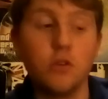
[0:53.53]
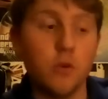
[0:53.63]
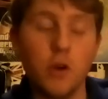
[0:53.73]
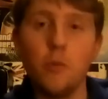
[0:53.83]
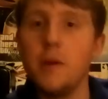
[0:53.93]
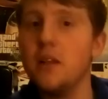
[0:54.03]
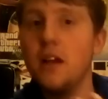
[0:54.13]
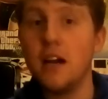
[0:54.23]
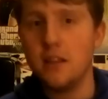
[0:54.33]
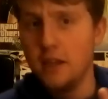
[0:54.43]
So it could be
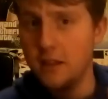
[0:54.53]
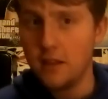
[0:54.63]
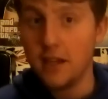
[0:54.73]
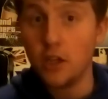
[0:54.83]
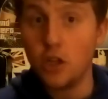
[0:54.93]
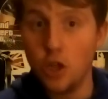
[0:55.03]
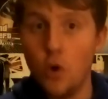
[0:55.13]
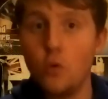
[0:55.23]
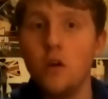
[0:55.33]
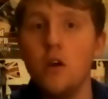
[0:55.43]
like a
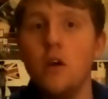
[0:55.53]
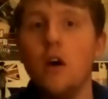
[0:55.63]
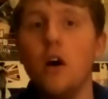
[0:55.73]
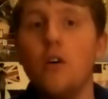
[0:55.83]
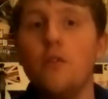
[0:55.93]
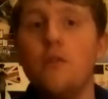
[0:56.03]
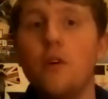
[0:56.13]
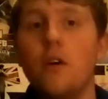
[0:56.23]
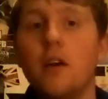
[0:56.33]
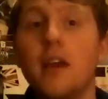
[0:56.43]
clone of
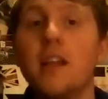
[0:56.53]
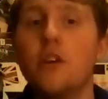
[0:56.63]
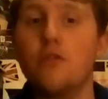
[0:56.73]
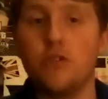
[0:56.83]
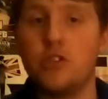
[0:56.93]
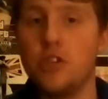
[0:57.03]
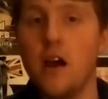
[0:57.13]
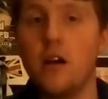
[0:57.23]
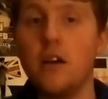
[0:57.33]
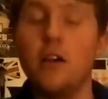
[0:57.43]
Candy Crush
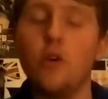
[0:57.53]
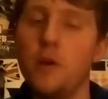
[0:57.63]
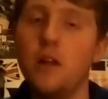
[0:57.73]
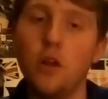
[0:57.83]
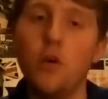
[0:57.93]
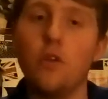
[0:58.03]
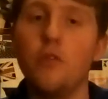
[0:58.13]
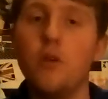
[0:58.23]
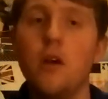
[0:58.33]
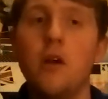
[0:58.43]
Saga. It could be a clone of